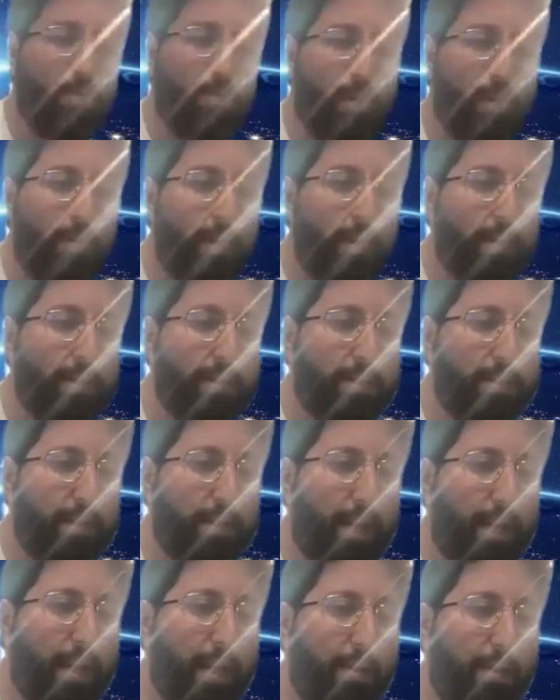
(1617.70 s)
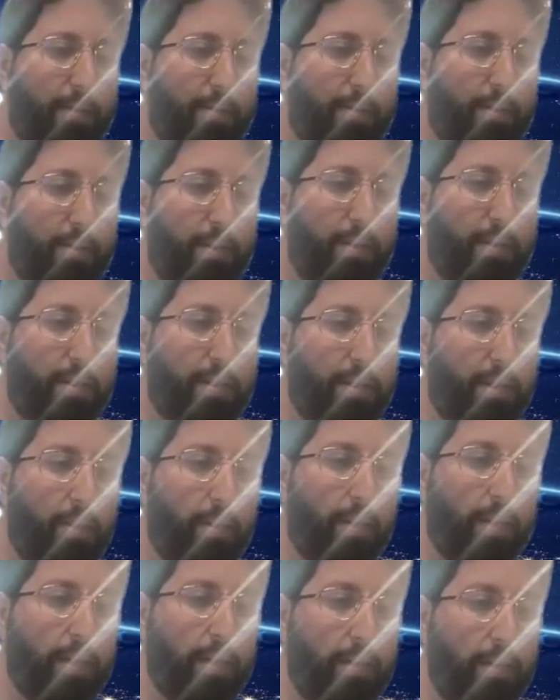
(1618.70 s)
maybe this is not how you do it. There
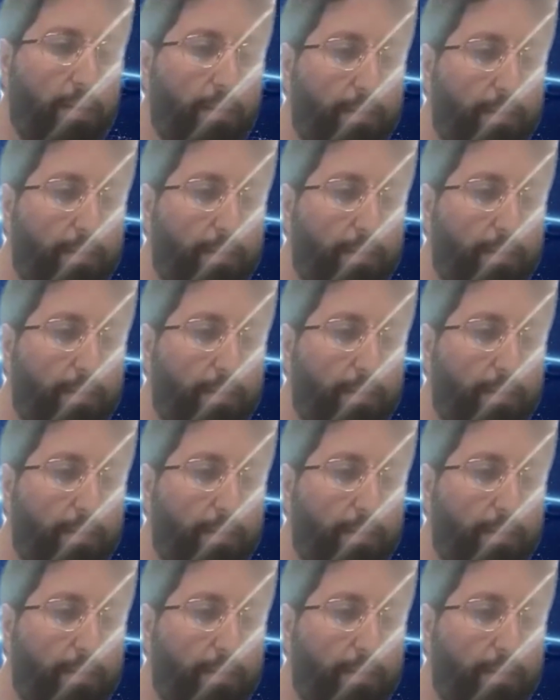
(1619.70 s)
we go.